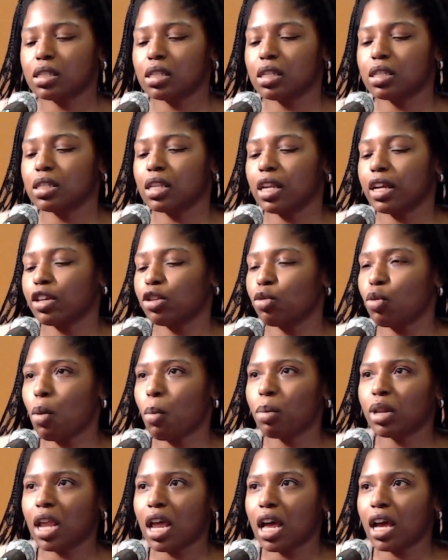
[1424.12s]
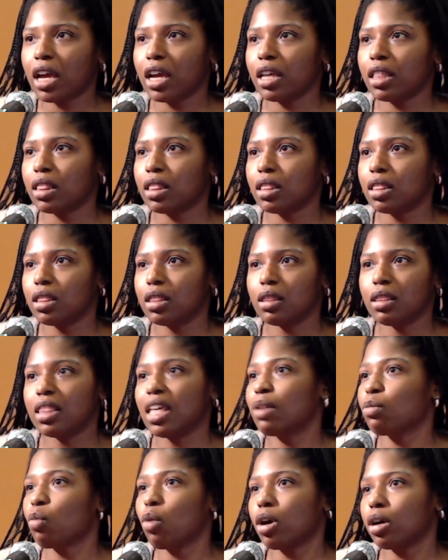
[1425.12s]
is. Like, you apply,
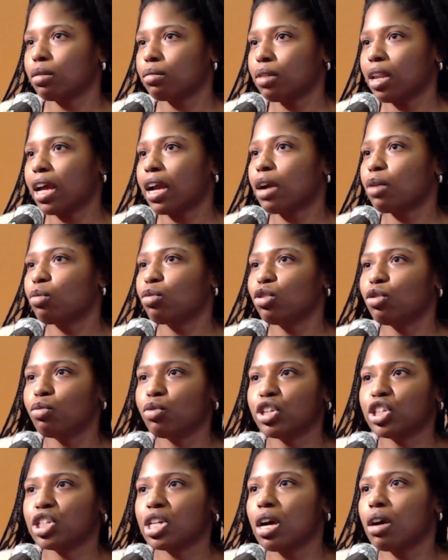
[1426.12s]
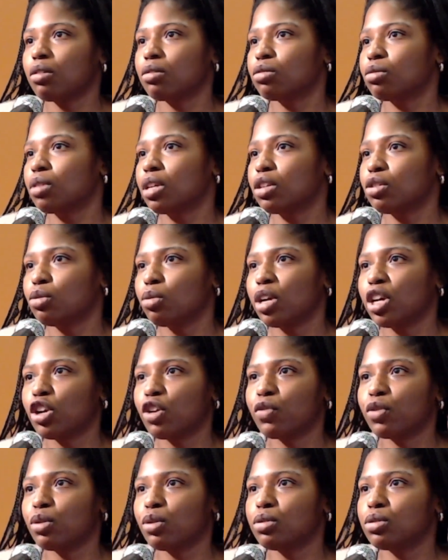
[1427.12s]
then what? Like, you reach out, do they do
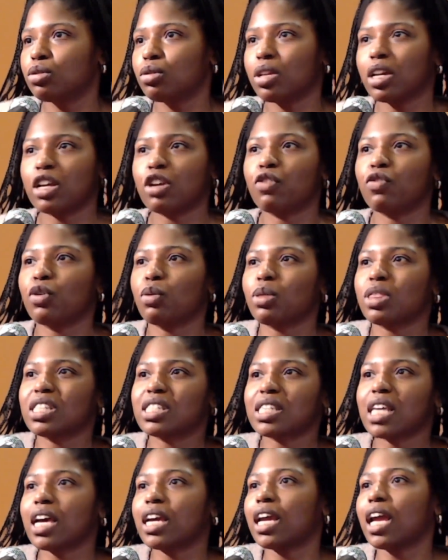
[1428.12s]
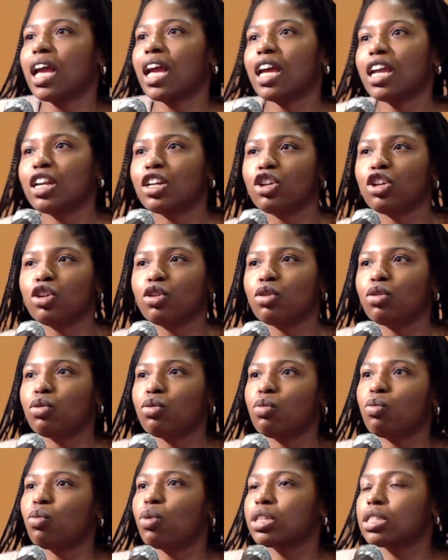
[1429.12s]
interviews? Do they interview with the site and you?
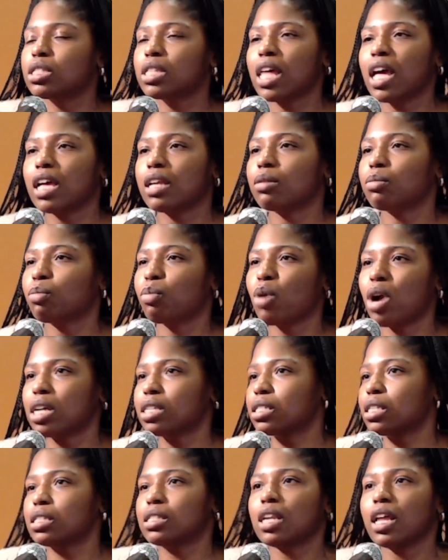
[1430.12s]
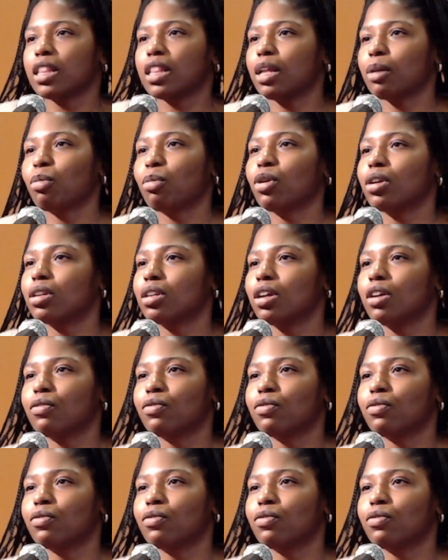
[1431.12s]
What's that process like? Like, break it down.